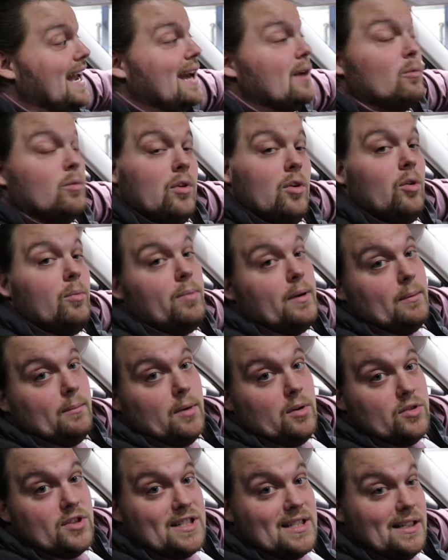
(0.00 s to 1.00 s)
and we're open
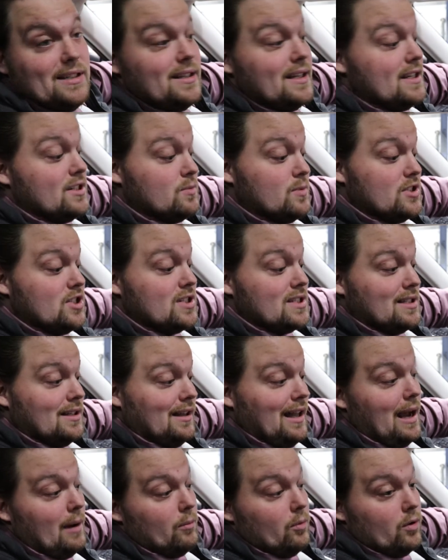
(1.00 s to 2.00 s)
most Sundays, which is a
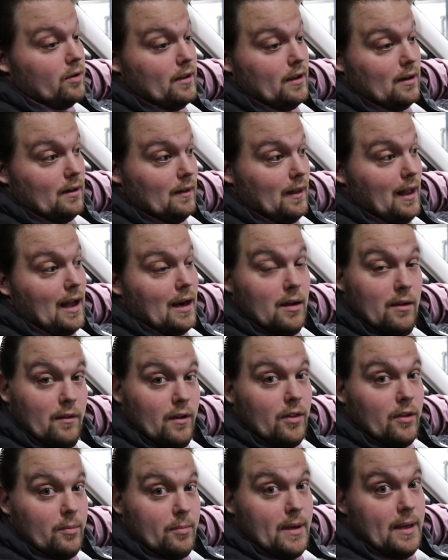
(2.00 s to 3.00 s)
lot more than a lot of
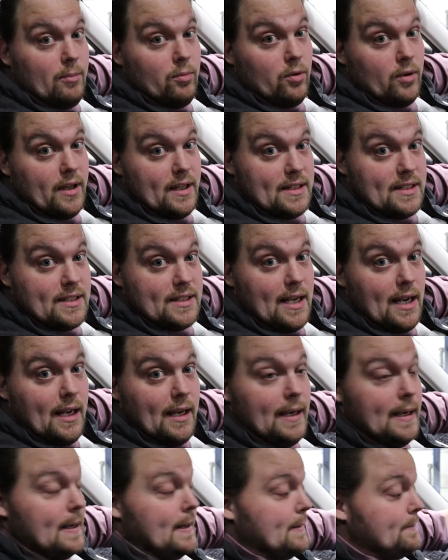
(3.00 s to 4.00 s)
other people can
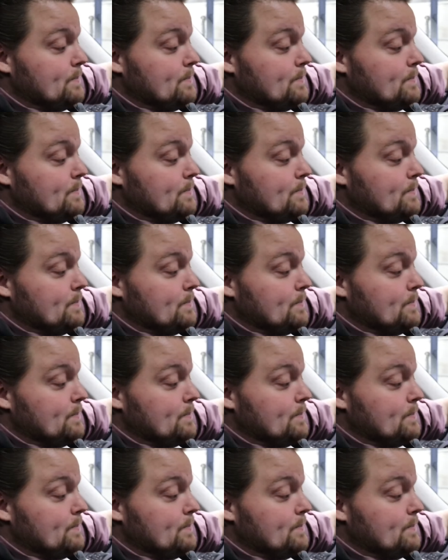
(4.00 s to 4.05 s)
say.